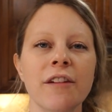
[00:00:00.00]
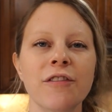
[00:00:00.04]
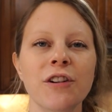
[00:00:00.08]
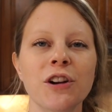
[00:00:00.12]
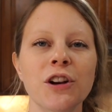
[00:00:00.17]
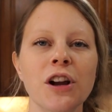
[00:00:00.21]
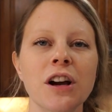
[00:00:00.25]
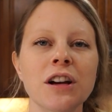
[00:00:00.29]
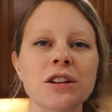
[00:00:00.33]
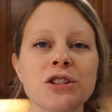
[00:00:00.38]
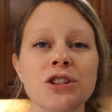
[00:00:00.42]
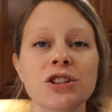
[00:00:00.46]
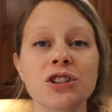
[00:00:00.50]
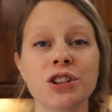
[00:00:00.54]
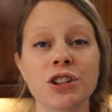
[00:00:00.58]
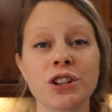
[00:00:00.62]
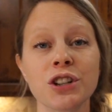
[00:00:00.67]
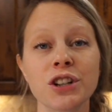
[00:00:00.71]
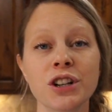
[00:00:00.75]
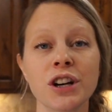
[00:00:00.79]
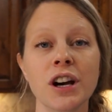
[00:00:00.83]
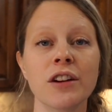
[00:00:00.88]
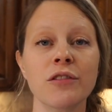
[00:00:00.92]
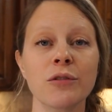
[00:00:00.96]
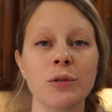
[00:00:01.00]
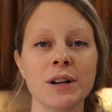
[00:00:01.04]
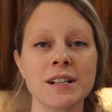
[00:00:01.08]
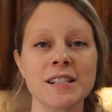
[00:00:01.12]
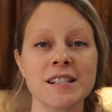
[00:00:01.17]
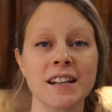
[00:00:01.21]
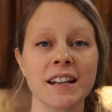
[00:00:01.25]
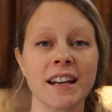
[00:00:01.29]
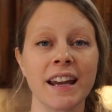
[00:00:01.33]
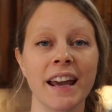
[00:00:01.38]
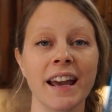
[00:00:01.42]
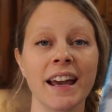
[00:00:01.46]
if you're not sure of what
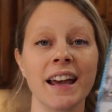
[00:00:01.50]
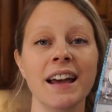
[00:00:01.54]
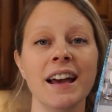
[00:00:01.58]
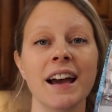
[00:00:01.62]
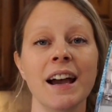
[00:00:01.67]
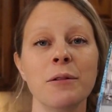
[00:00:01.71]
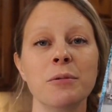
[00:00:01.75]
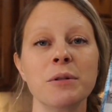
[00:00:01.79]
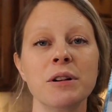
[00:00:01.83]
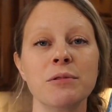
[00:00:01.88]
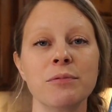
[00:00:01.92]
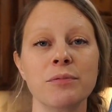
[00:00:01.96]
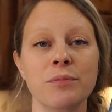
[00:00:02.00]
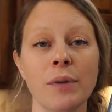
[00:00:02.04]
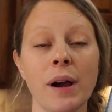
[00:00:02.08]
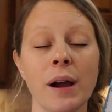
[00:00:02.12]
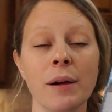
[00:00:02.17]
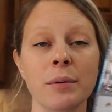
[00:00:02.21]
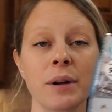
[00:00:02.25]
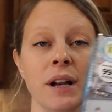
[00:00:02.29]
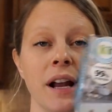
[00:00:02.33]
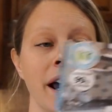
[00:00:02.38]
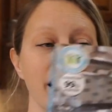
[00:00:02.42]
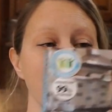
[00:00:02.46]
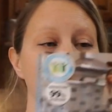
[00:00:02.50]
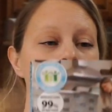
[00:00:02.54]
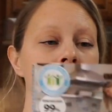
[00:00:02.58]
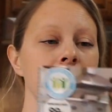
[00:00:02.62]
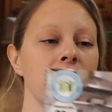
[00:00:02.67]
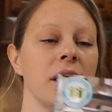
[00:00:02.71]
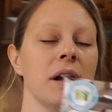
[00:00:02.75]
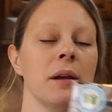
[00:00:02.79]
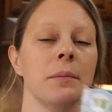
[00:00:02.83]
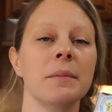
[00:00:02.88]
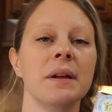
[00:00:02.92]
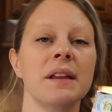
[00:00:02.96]
to get, I would highly
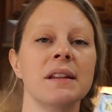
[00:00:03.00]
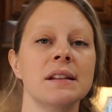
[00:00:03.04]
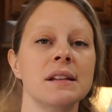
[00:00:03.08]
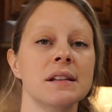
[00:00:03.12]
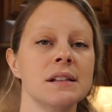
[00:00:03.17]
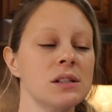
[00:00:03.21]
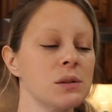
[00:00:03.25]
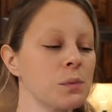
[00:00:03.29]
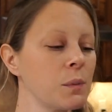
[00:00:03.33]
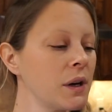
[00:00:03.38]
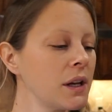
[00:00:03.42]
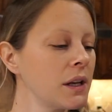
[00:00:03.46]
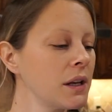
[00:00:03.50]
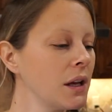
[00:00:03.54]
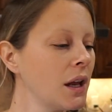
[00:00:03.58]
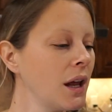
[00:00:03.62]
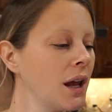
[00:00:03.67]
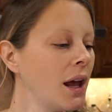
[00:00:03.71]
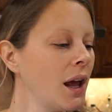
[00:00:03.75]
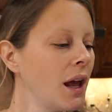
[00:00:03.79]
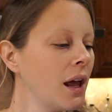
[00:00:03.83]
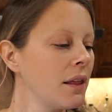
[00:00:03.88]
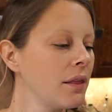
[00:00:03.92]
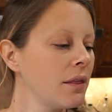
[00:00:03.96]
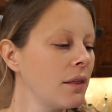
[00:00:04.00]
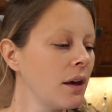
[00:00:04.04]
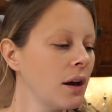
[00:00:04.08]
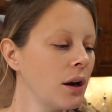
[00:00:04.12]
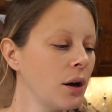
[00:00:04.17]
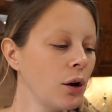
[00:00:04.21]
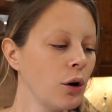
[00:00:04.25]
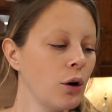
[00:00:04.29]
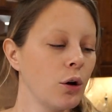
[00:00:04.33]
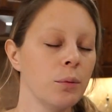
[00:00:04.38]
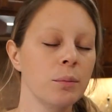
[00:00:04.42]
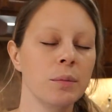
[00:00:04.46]
recommend this one,
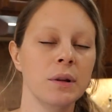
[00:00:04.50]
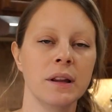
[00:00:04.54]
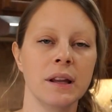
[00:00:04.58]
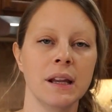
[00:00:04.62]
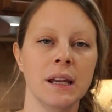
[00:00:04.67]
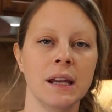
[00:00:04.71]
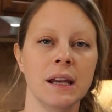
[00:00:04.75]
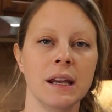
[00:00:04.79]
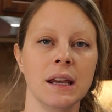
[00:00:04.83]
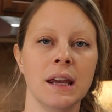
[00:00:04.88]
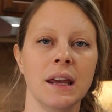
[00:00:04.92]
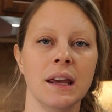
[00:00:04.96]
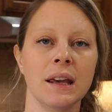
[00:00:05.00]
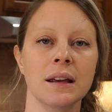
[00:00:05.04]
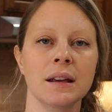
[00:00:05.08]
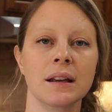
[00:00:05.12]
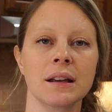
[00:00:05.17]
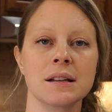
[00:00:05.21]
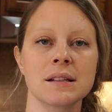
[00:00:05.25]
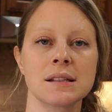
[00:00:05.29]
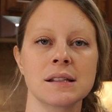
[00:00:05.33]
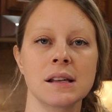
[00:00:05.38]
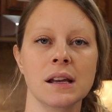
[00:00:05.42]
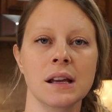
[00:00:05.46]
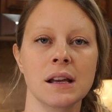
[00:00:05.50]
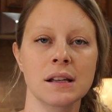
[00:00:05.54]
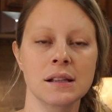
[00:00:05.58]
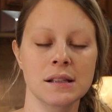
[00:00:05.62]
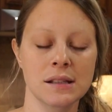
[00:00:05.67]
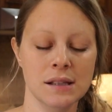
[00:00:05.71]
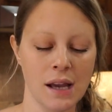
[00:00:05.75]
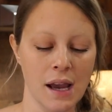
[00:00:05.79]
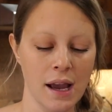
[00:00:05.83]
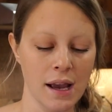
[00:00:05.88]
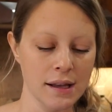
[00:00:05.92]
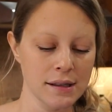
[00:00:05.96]
the home cleaning kit, because
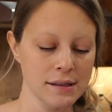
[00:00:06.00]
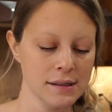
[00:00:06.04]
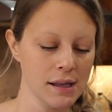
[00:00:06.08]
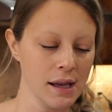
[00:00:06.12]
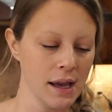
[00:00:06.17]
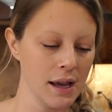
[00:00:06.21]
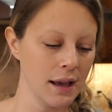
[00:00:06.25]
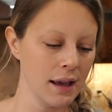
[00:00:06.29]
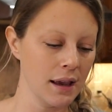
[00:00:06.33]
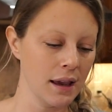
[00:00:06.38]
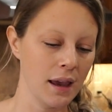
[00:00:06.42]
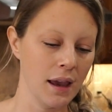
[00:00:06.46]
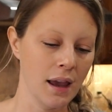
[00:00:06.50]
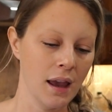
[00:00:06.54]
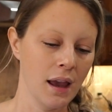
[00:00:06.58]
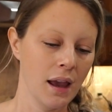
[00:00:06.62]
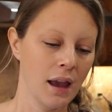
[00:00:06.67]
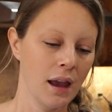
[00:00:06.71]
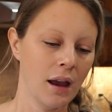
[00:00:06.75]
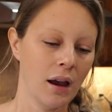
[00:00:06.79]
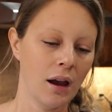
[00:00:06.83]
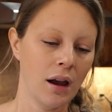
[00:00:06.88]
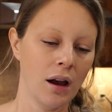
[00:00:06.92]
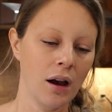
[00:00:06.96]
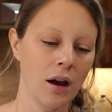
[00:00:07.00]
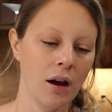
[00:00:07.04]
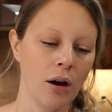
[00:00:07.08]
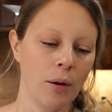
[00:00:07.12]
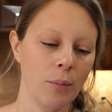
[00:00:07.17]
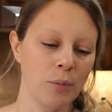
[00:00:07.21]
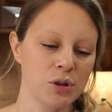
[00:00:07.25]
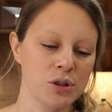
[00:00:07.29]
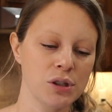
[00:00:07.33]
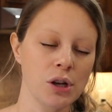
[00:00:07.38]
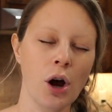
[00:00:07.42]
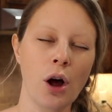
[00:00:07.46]
it has like
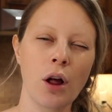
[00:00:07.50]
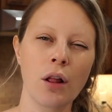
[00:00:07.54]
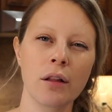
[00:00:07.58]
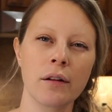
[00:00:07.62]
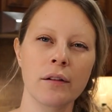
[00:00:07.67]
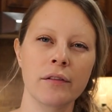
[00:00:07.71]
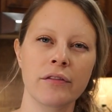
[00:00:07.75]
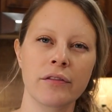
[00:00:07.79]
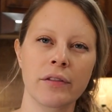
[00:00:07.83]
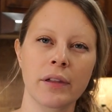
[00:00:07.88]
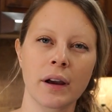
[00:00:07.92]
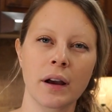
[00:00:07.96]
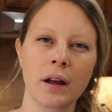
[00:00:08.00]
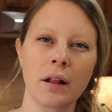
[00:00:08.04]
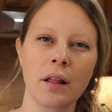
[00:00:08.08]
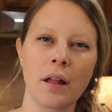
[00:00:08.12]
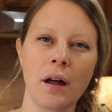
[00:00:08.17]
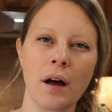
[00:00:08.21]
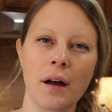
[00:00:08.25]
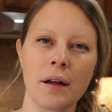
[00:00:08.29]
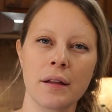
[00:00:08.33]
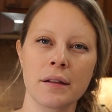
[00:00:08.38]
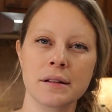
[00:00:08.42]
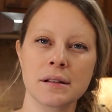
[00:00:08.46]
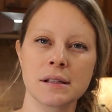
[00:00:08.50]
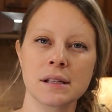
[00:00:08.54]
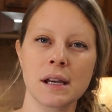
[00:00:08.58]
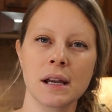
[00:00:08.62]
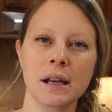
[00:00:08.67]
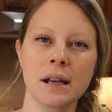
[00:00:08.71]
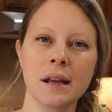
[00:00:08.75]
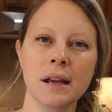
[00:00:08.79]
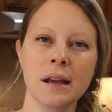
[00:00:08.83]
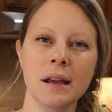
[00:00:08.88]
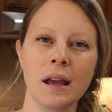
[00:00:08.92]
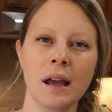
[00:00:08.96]
almost all of the cloths
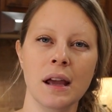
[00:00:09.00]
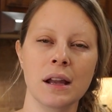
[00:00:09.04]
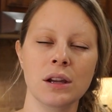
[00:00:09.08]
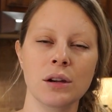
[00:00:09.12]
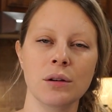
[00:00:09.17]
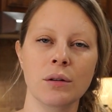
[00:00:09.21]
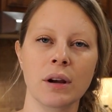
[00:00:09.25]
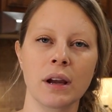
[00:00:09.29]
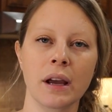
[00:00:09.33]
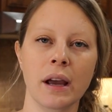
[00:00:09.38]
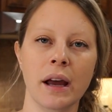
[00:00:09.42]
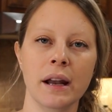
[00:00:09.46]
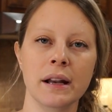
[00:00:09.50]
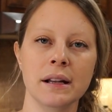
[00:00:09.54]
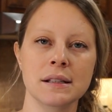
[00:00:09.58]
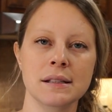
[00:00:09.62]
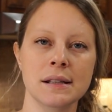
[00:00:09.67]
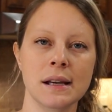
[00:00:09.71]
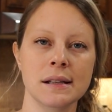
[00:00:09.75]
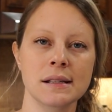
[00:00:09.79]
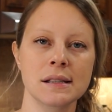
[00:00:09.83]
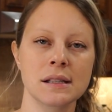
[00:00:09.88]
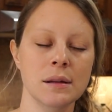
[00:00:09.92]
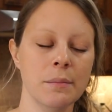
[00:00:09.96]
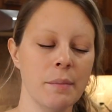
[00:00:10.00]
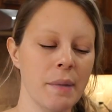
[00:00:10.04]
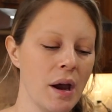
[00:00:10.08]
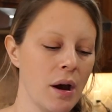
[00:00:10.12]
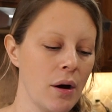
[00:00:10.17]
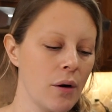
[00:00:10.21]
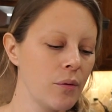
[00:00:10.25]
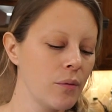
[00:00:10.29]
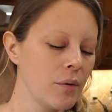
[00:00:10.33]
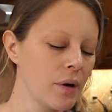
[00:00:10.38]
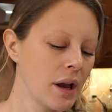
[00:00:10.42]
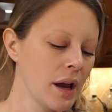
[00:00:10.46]
in it, and you can kind of test them
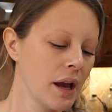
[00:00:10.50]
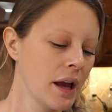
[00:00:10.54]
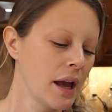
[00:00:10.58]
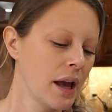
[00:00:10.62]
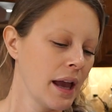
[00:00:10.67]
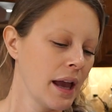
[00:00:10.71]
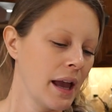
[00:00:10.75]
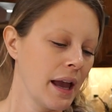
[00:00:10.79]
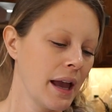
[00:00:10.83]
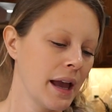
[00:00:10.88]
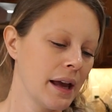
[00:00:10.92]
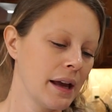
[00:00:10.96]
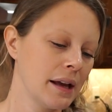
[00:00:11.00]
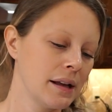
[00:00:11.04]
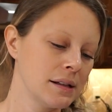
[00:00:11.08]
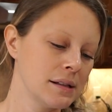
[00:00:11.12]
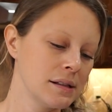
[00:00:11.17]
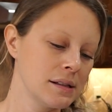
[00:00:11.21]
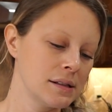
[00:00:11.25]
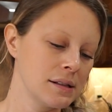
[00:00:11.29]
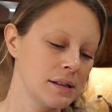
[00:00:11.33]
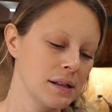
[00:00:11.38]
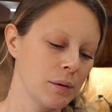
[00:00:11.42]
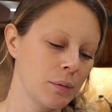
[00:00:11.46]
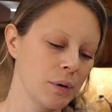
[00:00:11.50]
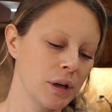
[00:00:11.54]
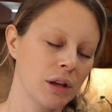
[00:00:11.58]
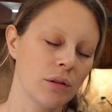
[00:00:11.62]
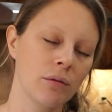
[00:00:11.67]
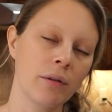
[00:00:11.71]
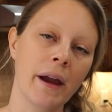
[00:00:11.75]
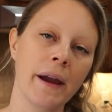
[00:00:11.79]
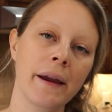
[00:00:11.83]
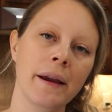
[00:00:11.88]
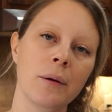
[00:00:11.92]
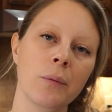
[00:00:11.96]
out and see what you
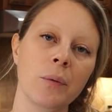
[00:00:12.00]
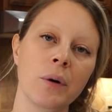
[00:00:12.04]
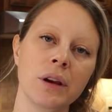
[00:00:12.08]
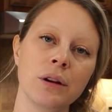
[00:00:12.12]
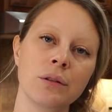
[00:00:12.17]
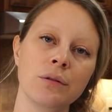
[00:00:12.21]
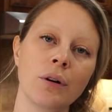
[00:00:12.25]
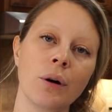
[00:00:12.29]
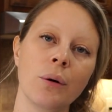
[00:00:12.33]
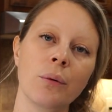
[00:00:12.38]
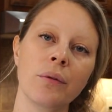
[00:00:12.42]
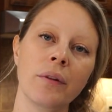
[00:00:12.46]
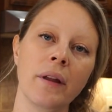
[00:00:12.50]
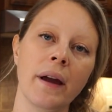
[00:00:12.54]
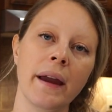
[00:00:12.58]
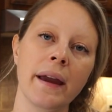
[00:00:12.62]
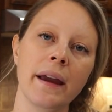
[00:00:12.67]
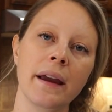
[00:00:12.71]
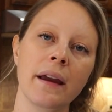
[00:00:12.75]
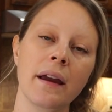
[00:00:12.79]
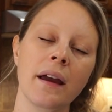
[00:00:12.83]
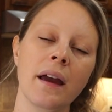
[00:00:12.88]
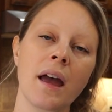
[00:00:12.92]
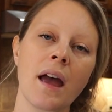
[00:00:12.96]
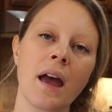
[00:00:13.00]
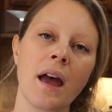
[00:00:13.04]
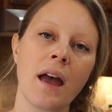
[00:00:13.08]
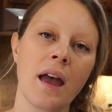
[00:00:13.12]
like and what you don't like.